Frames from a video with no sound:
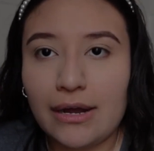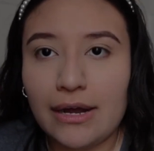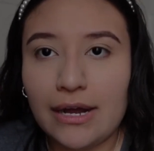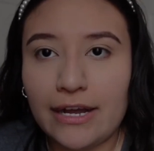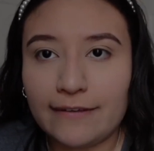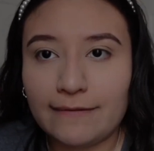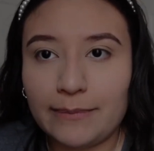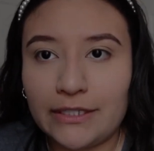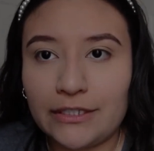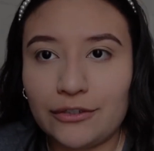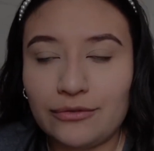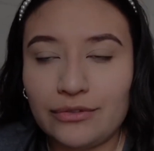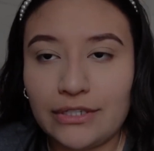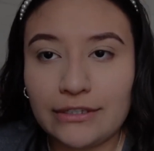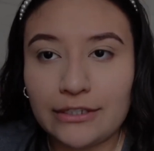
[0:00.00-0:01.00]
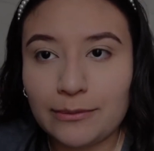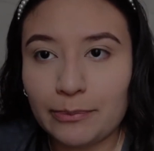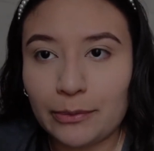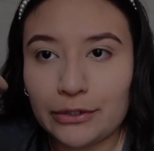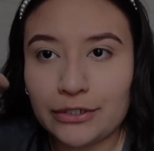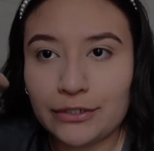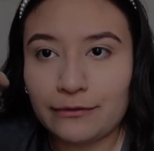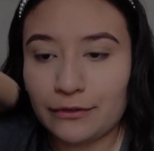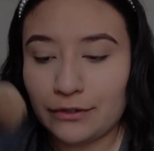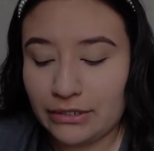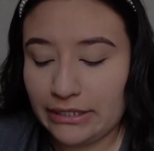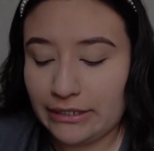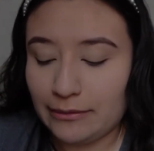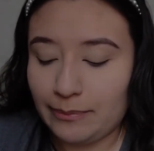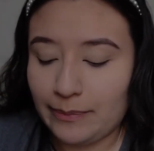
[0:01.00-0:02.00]
I've been using this brush for
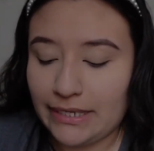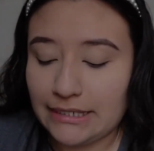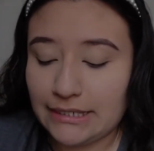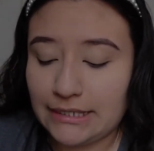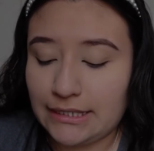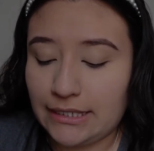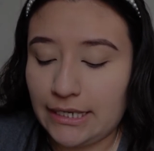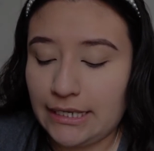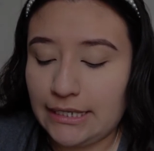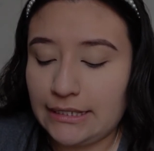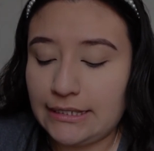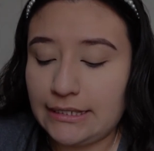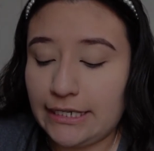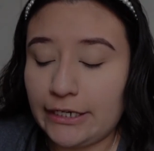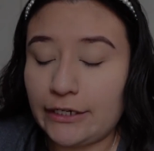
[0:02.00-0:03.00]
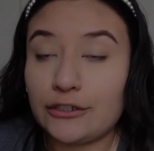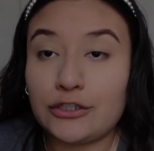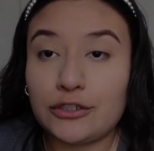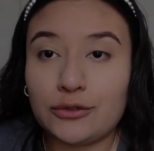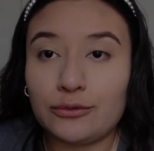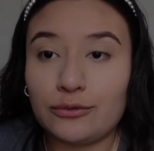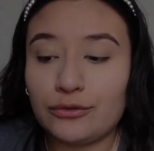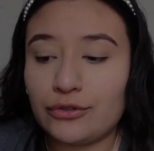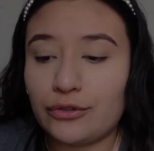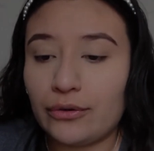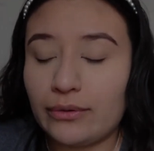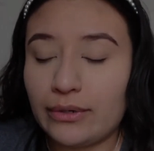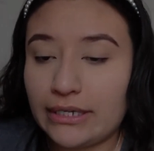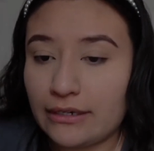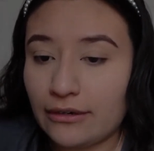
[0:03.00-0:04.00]
like past day or two,
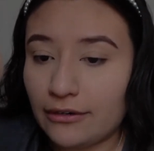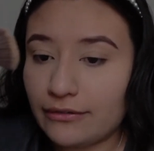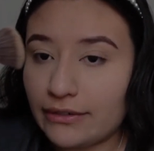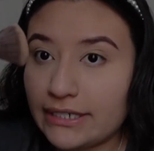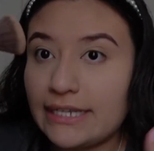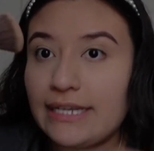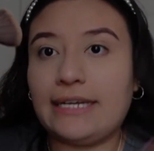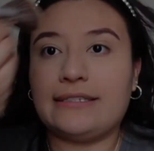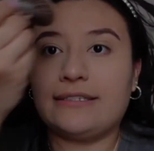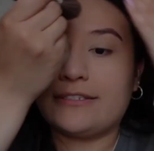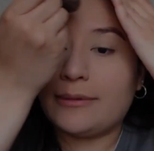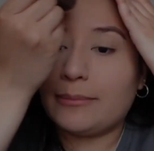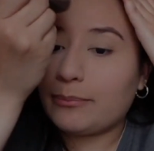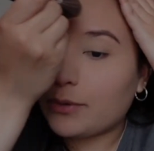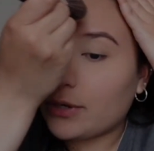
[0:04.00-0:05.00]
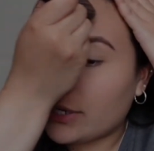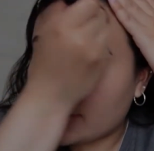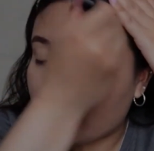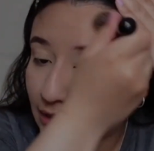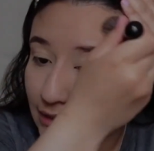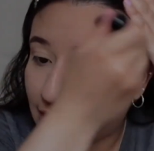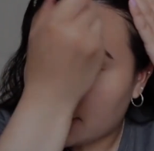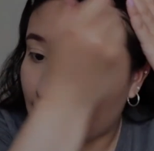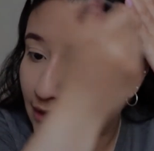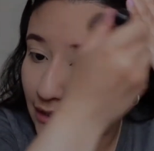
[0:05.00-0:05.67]
so it already has some product.